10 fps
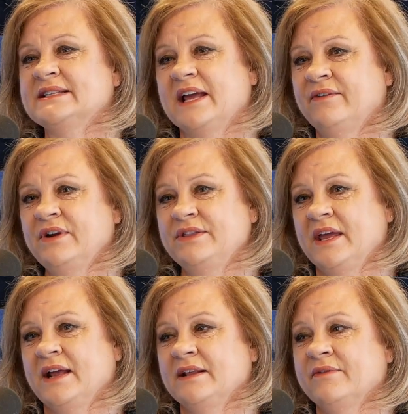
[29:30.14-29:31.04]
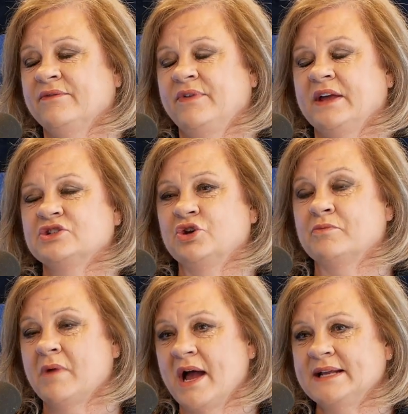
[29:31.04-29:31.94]
everything. It affects your
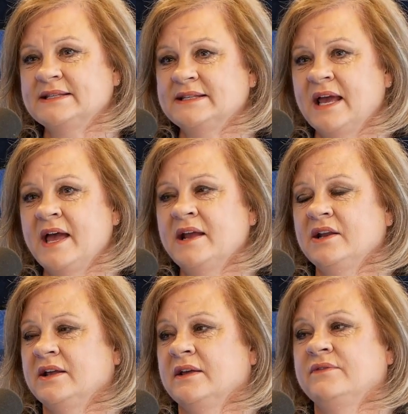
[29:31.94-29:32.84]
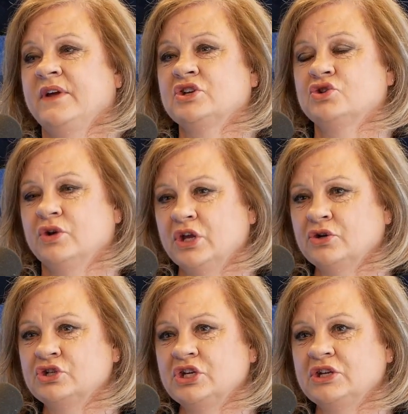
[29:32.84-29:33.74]
mindset. It affects your
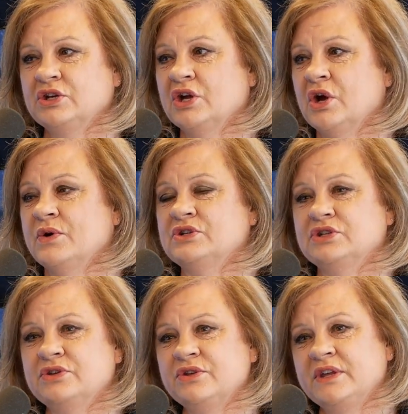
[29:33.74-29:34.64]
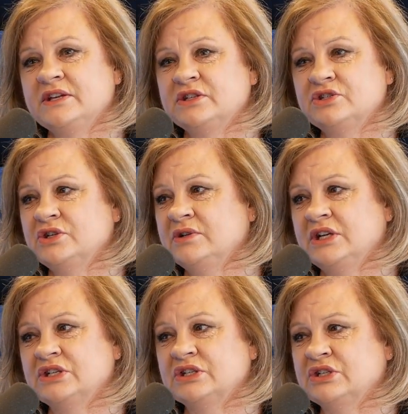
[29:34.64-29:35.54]
energy to go and do the things that you
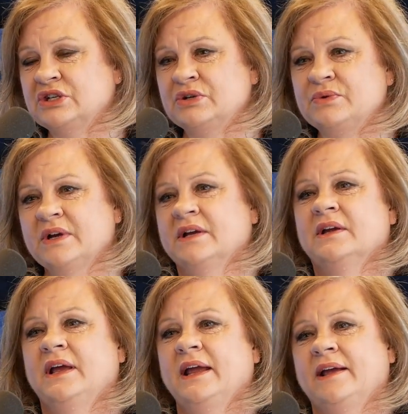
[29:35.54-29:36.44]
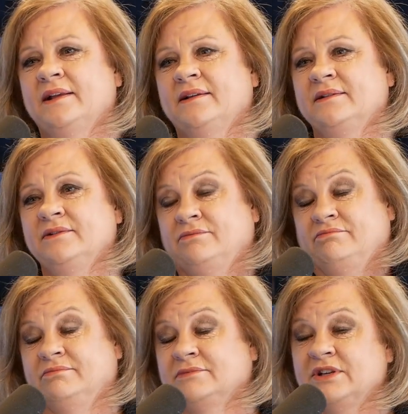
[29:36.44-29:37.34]
need to do. And
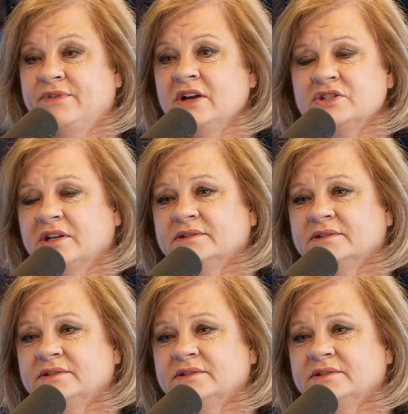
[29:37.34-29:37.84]
to function.